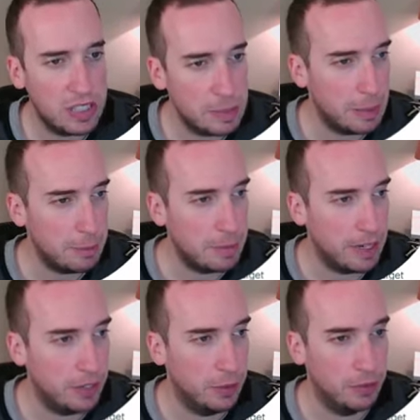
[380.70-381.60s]
What's the big
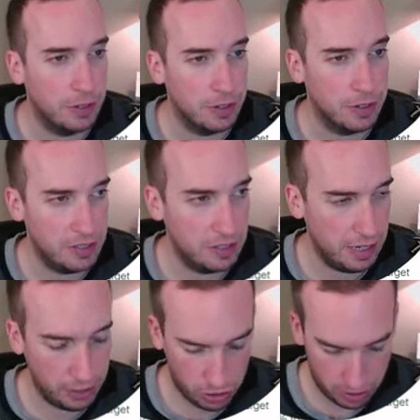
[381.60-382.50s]
money doing for
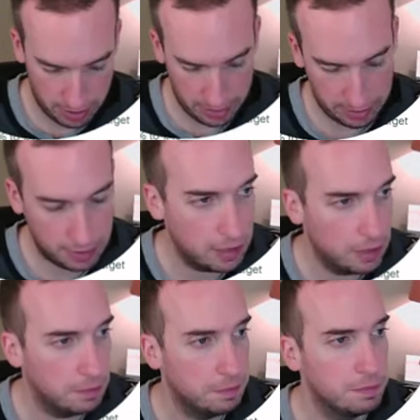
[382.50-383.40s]

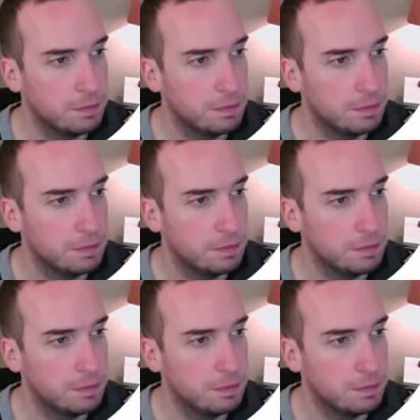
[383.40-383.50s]
CHRS?